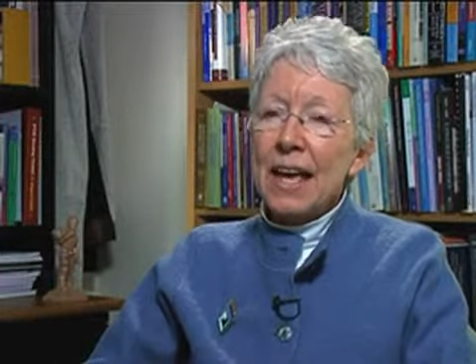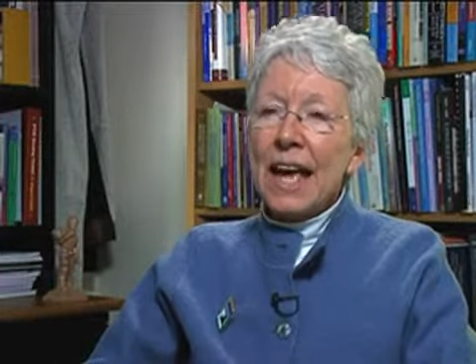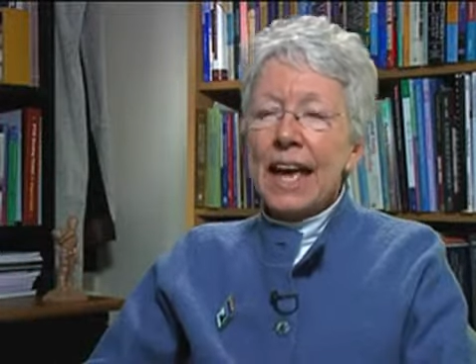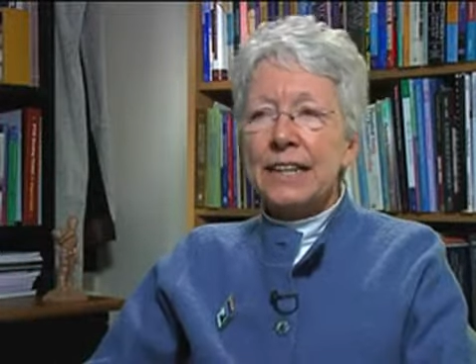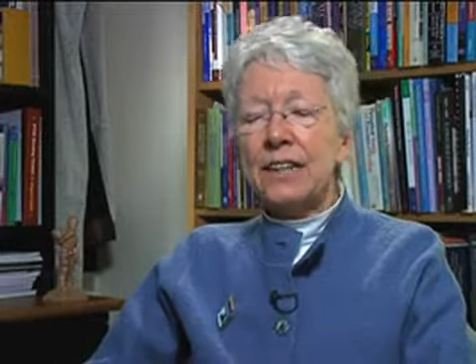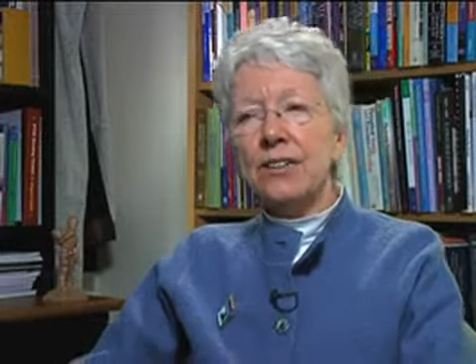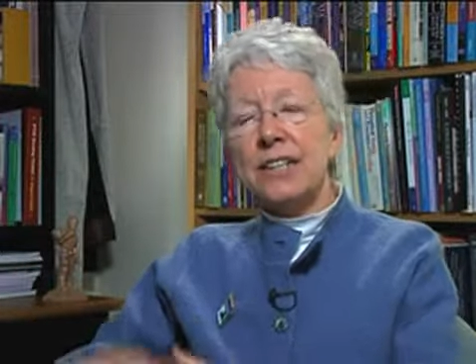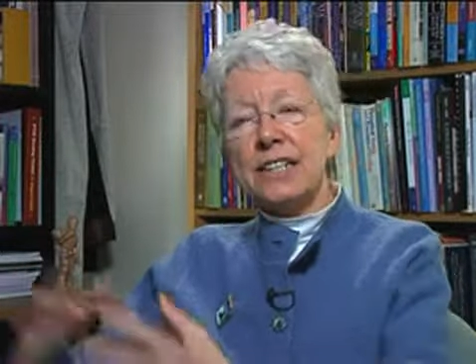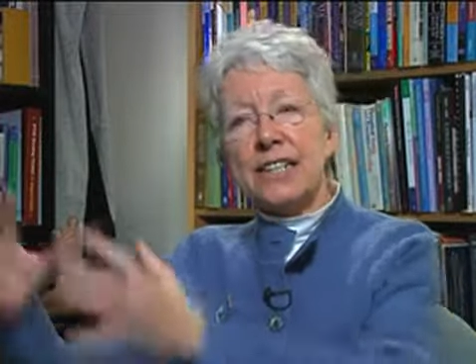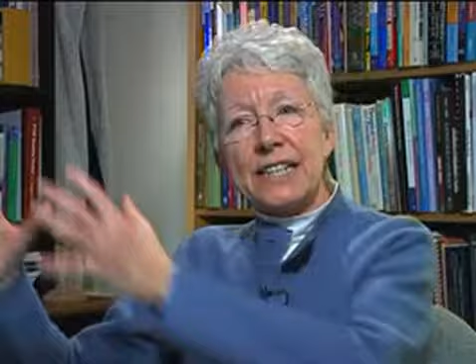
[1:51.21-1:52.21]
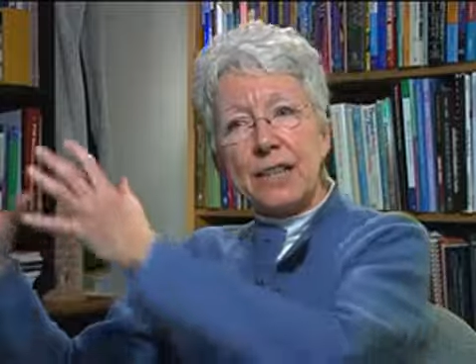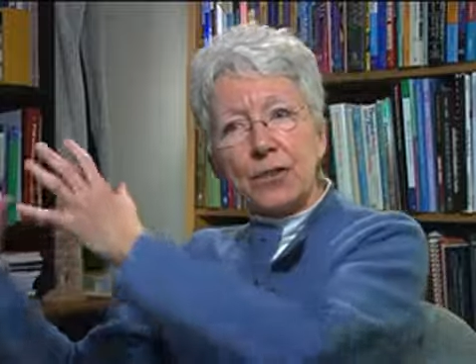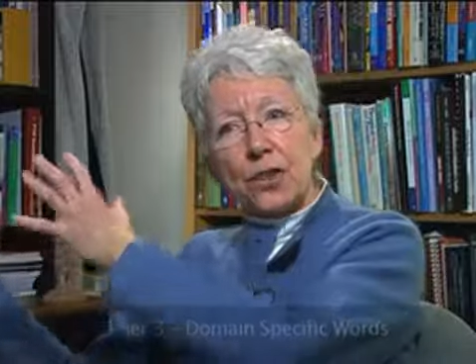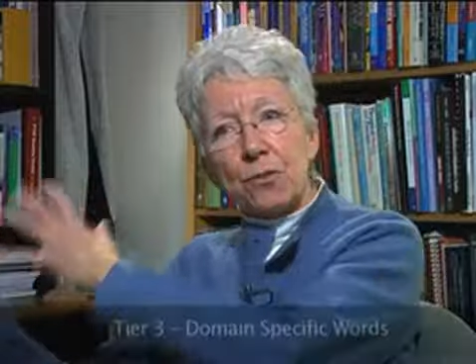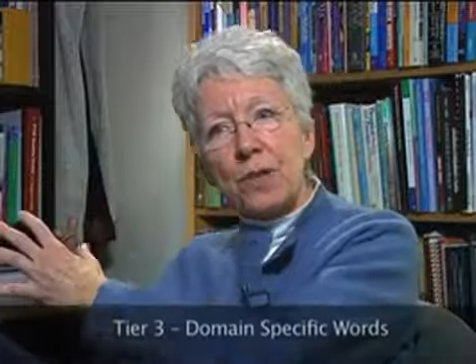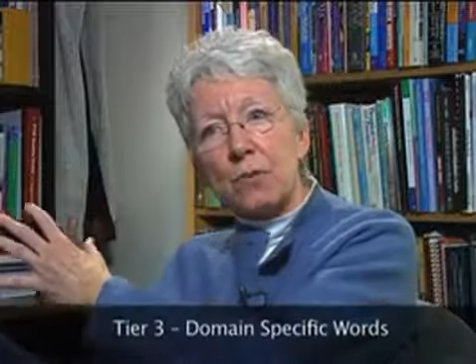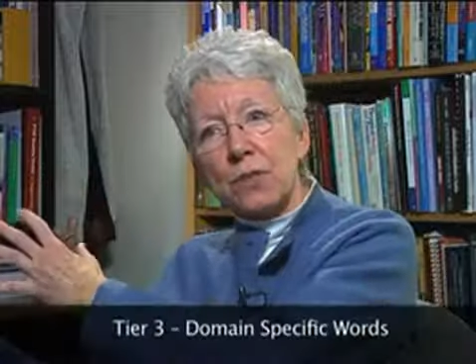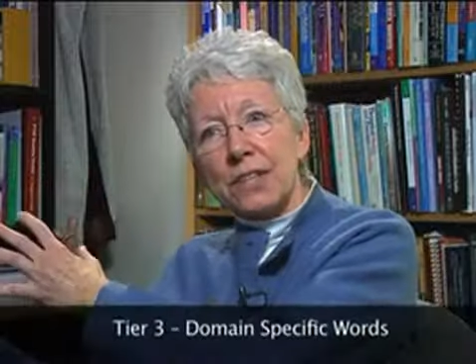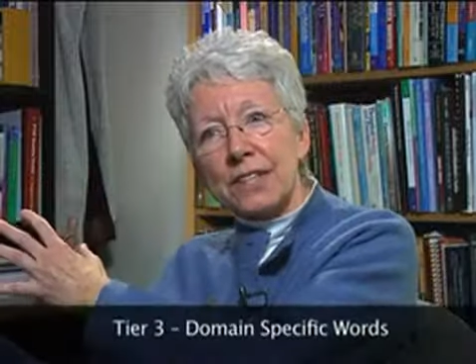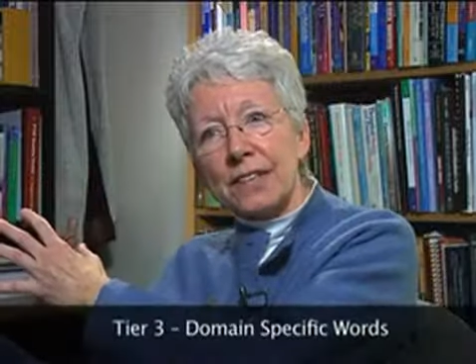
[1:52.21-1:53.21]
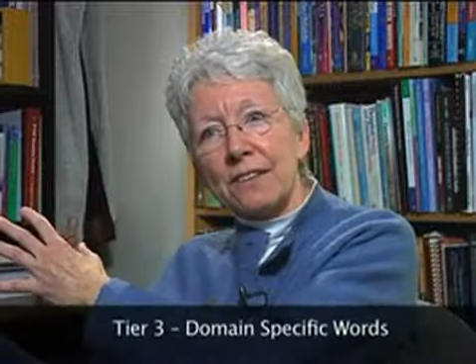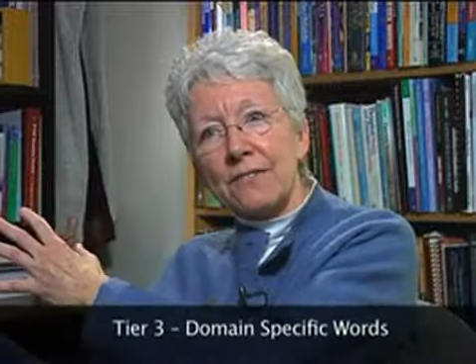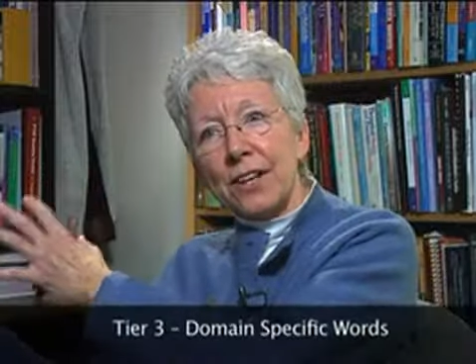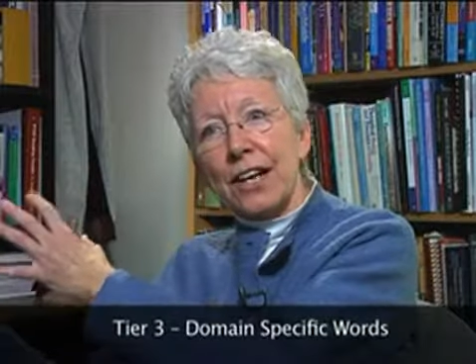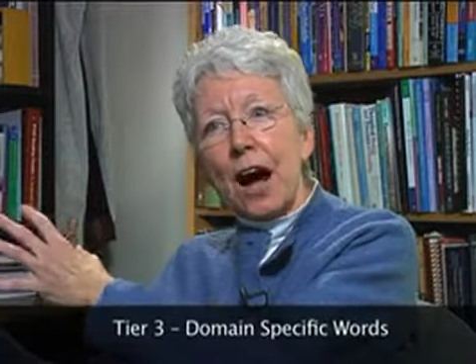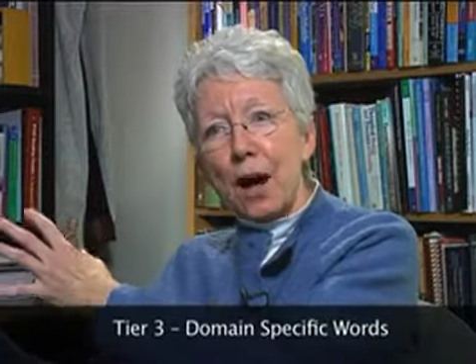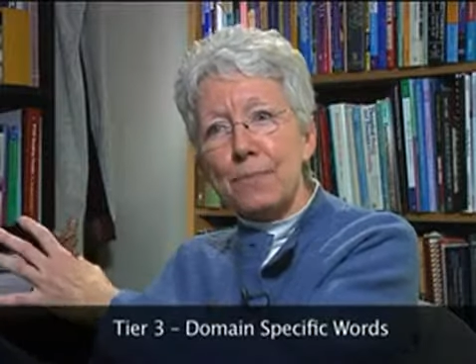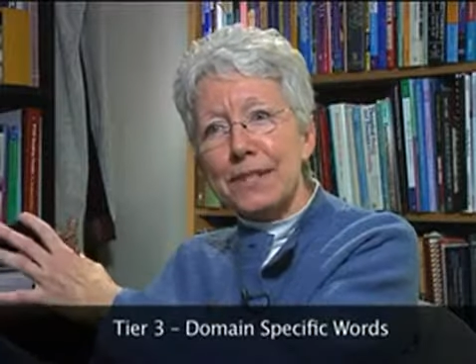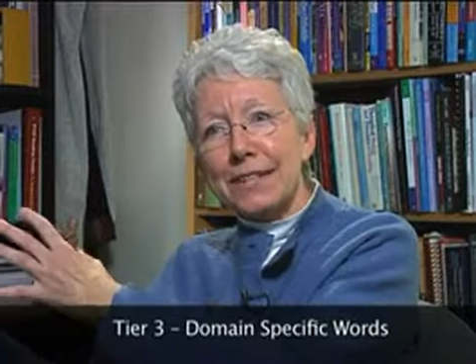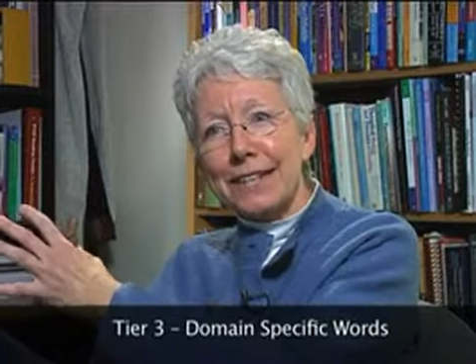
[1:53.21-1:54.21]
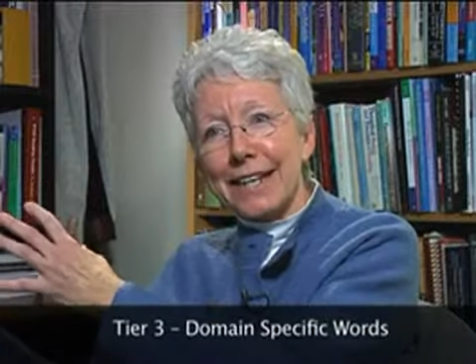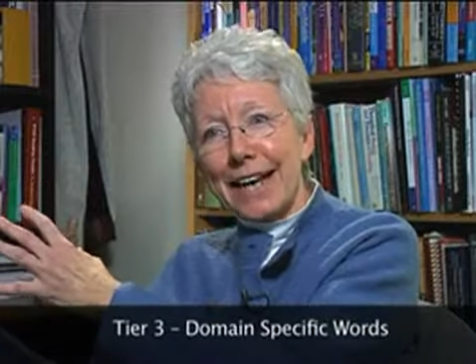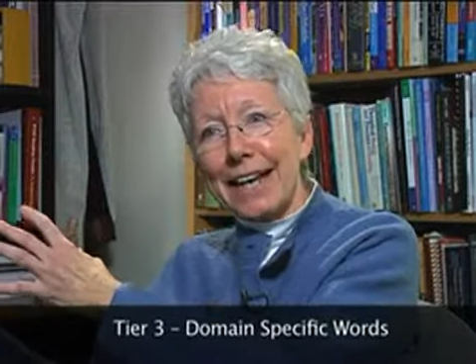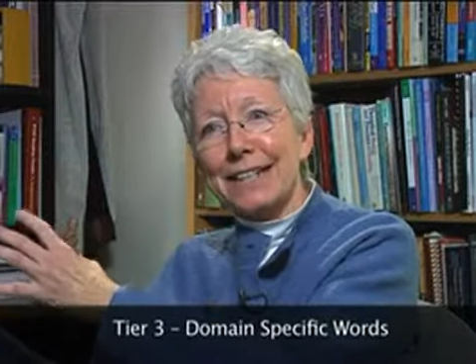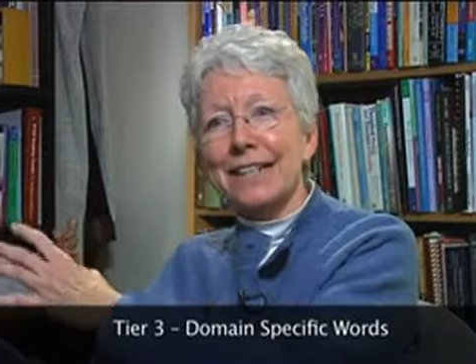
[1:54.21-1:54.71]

And then there are these tier 3 words at the very opposite end.